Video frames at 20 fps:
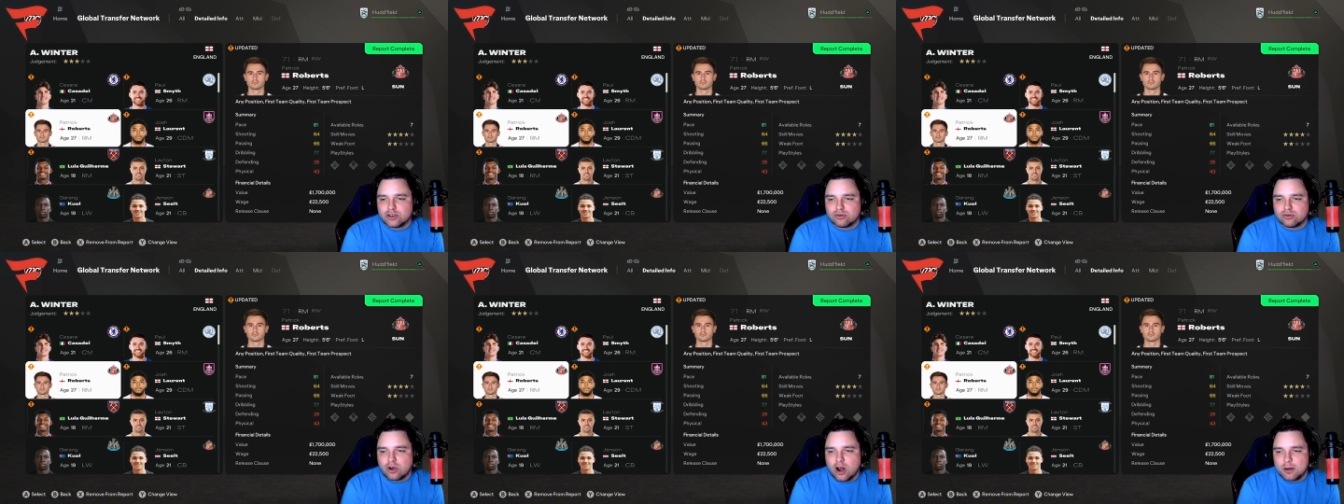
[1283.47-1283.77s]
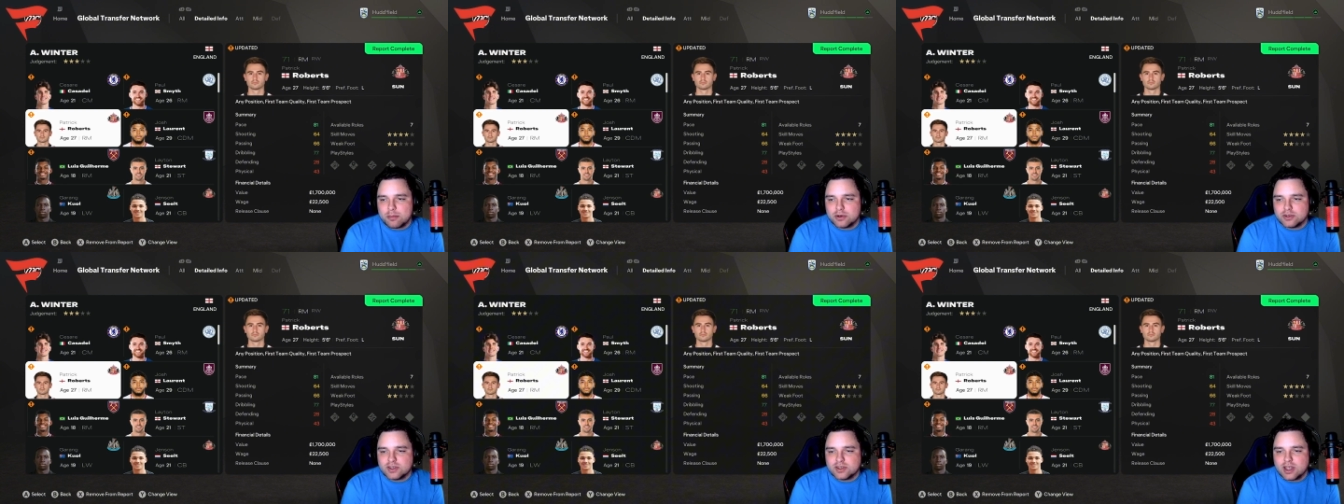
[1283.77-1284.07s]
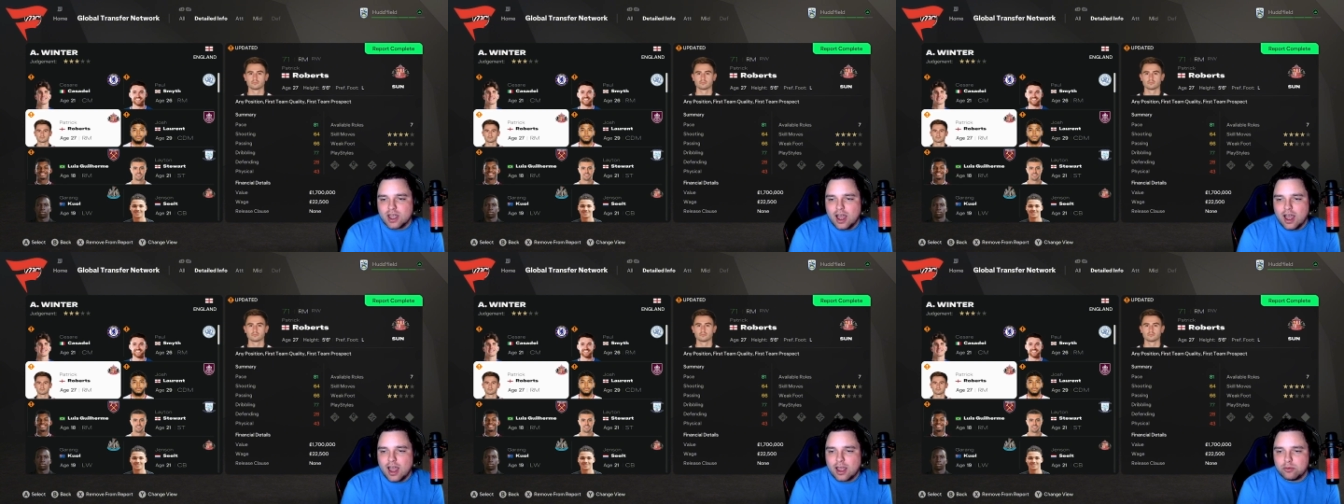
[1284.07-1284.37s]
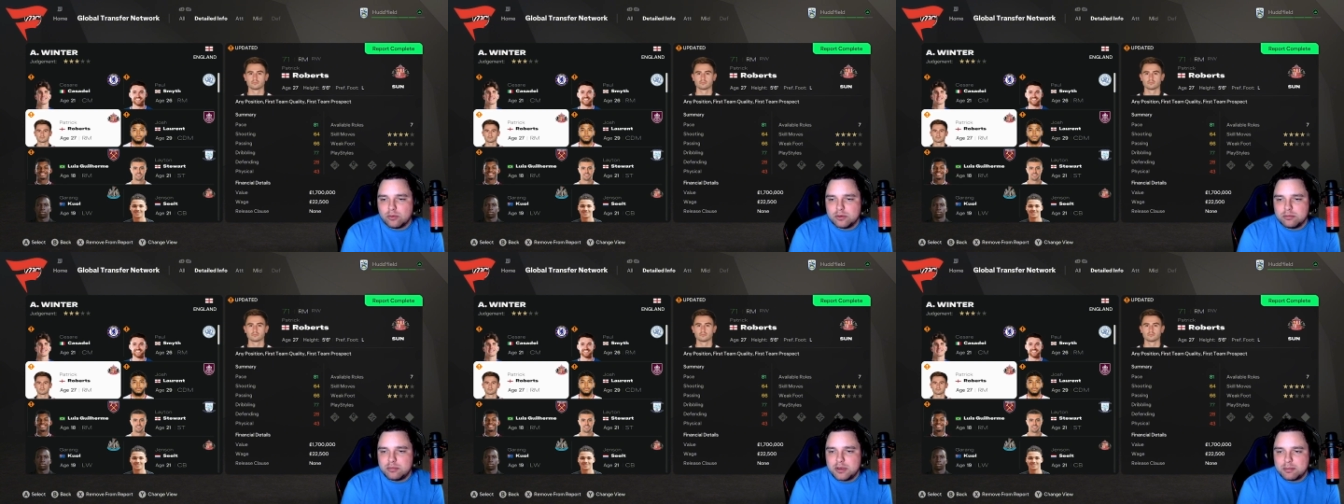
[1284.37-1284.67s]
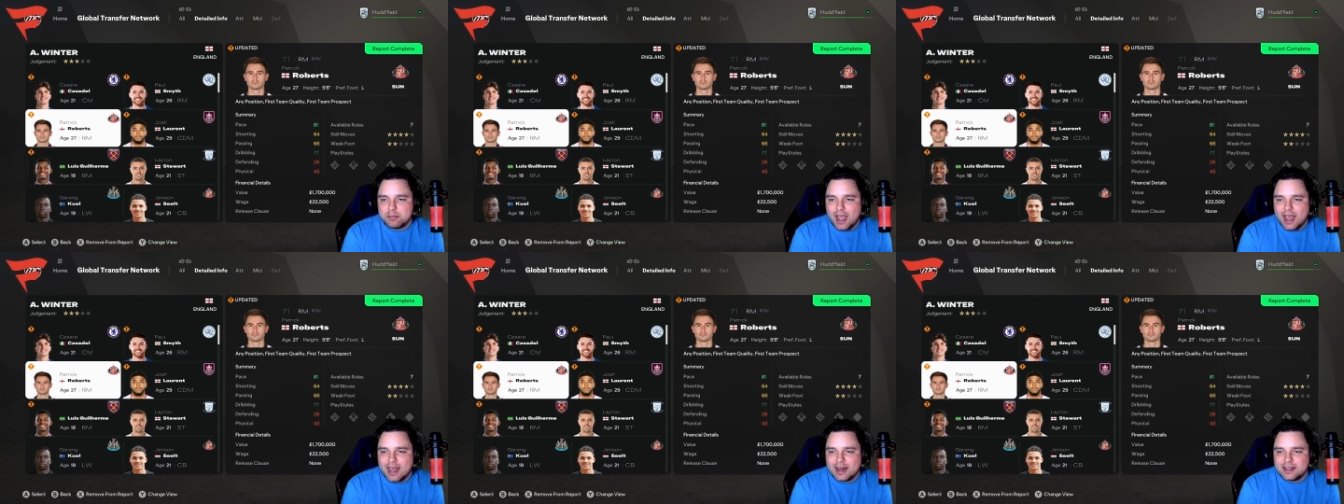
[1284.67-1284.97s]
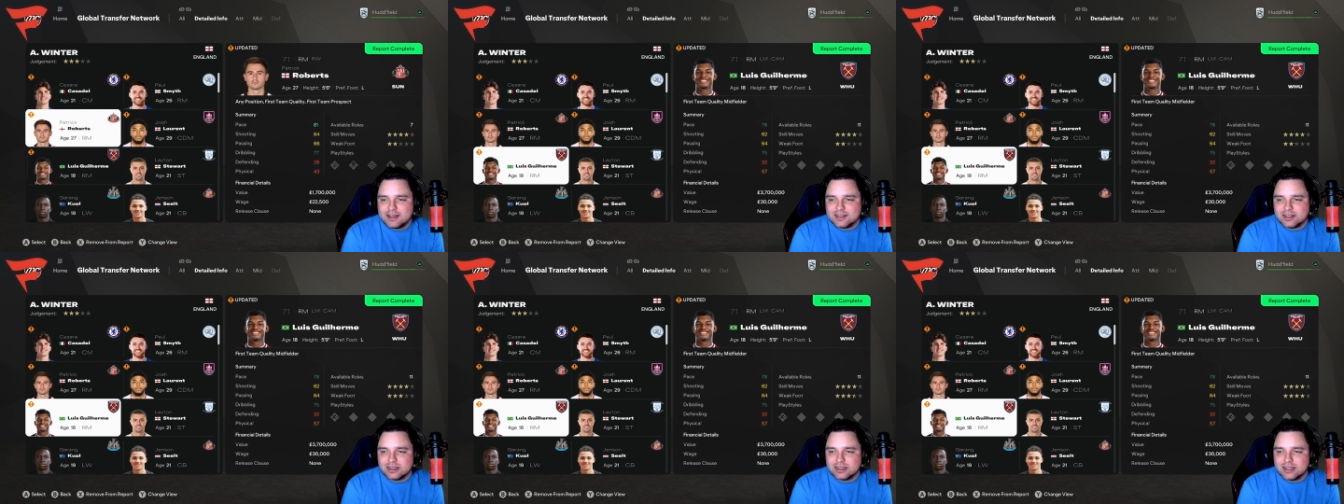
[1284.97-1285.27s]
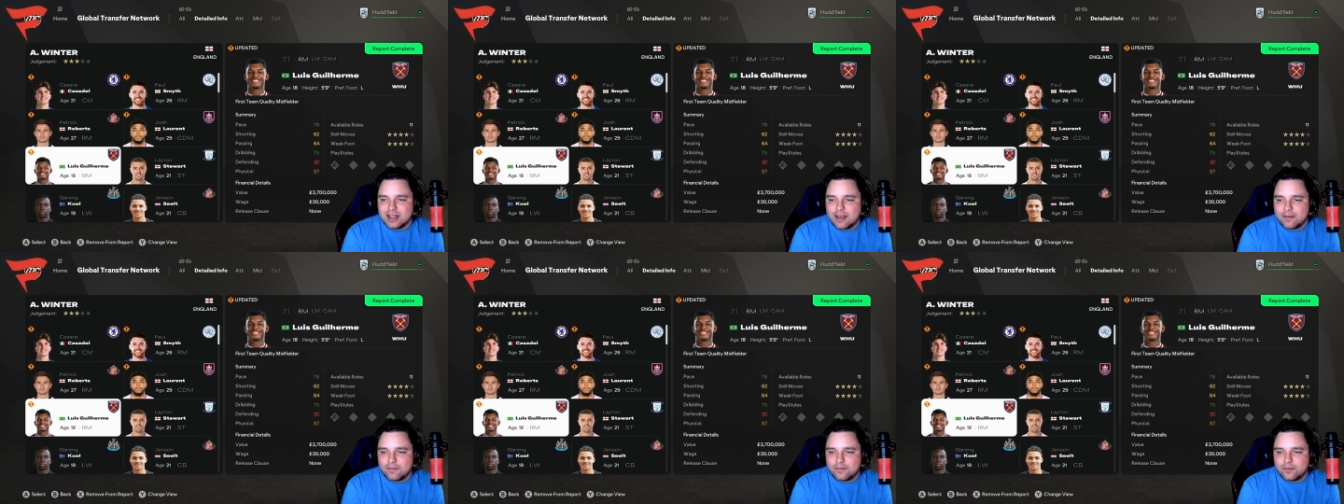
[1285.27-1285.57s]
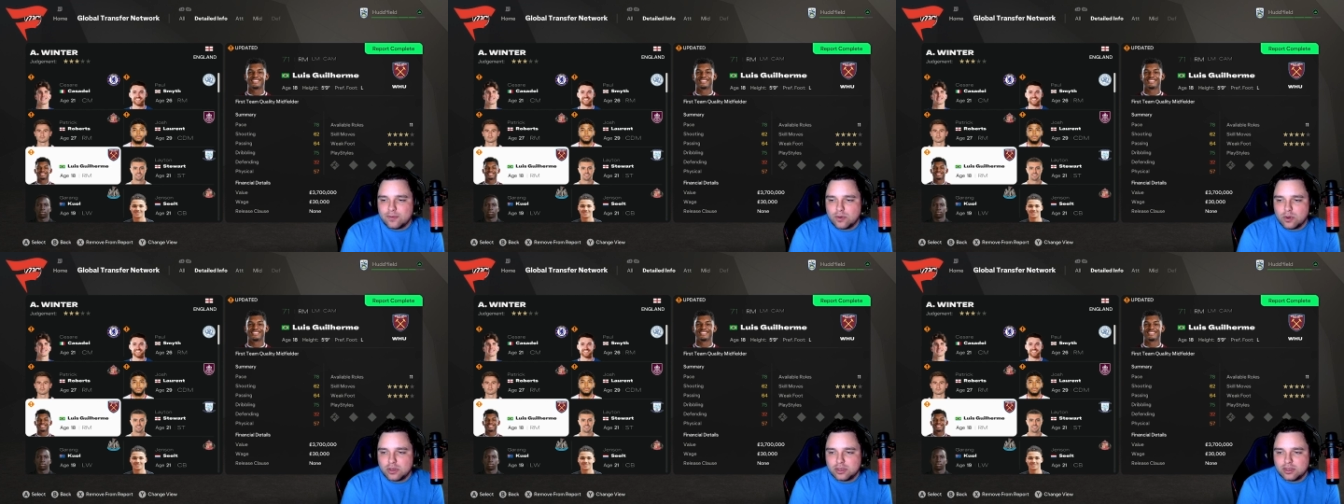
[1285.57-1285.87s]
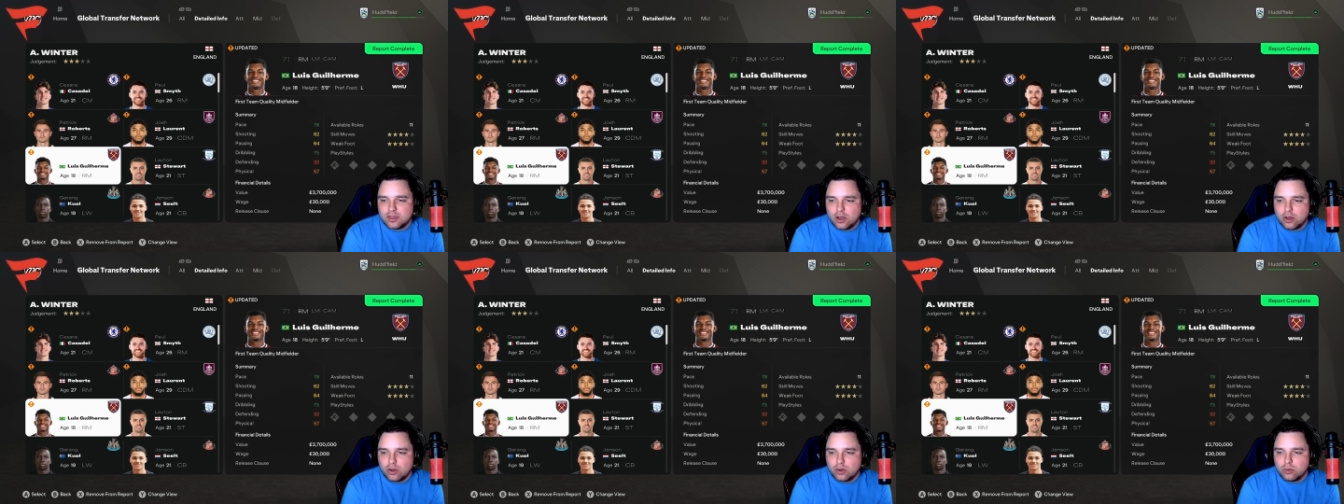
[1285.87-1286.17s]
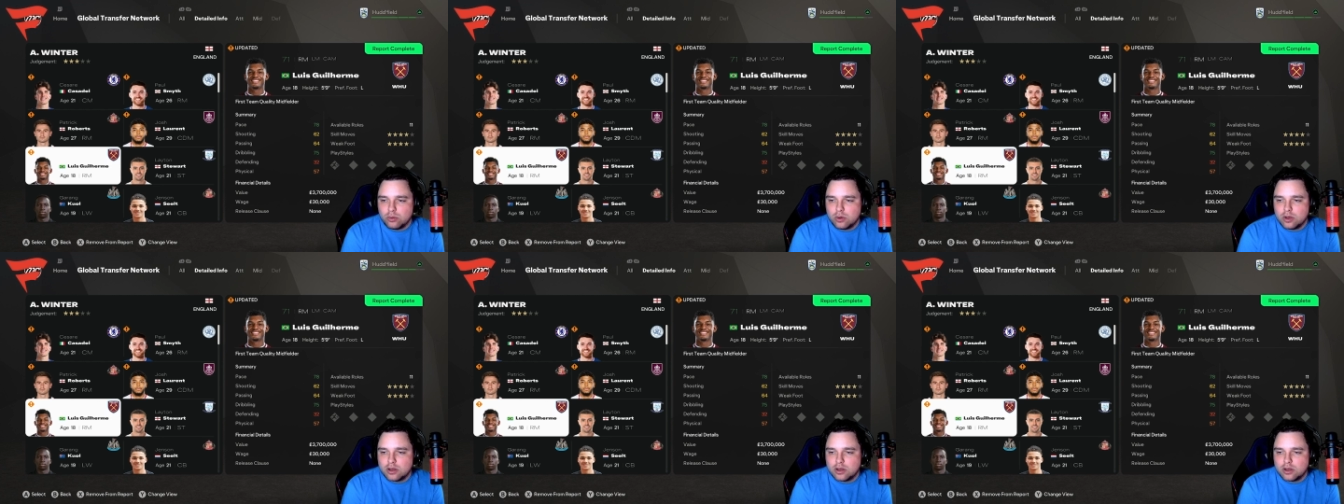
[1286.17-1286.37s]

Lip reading: Roberts guy wouldn't be bad. He's a left foot, though.